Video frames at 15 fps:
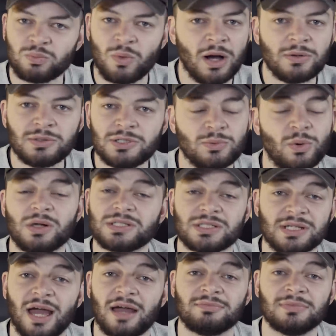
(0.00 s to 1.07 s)
why would you
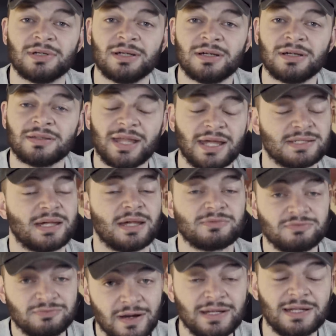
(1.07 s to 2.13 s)
watch that? That
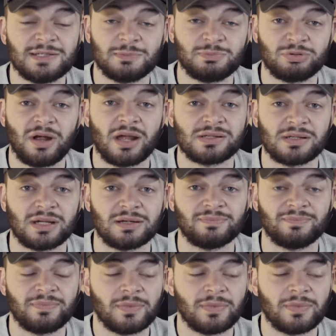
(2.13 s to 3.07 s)
sounds really depressing.